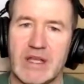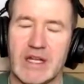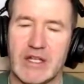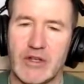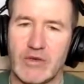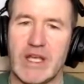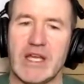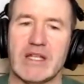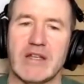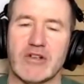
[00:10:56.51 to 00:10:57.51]

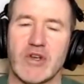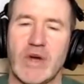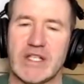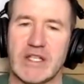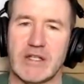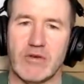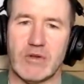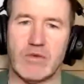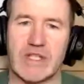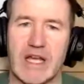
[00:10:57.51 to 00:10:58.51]
They're quite slow
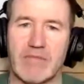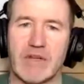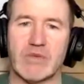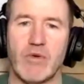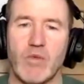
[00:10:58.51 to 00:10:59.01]
to establish,